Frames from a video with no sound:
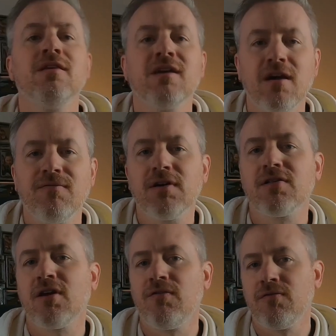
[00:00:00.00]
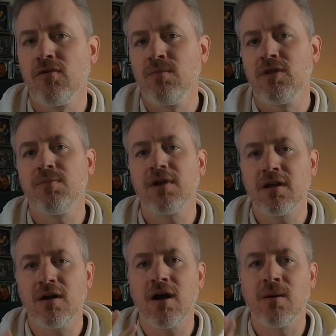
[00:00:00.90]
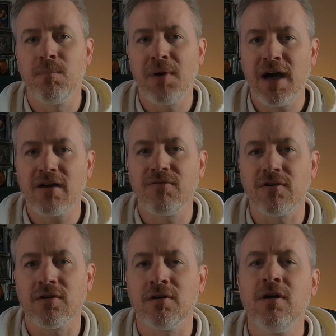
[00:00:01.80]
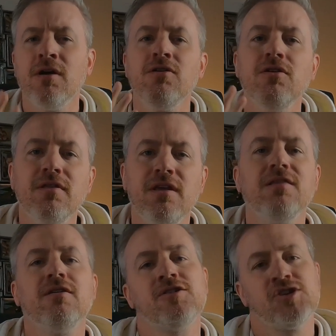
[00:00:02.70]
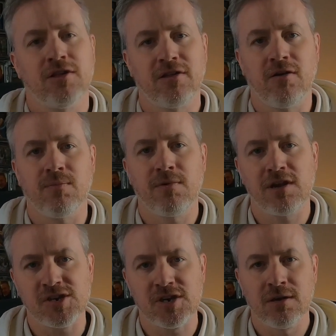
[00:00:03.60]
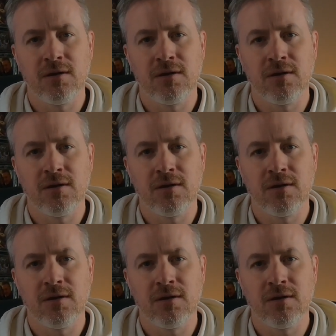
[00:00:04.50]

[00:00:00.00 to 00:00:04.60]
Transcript: To give yourself room to bring your arm back further, you need to adjust your bridge.